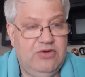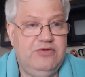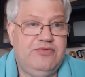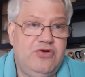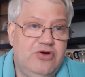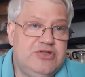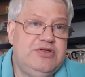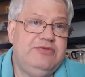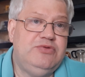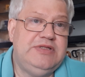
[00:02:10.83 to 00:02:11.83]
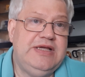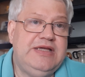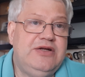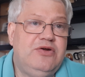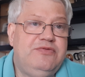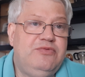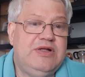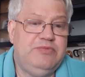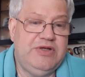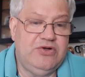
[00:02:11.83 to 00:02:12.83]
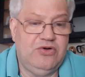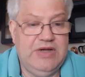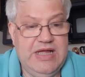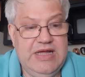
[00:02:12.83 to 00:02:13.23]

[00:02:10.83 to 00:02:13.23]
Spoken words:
Of course, you have to take care of what we call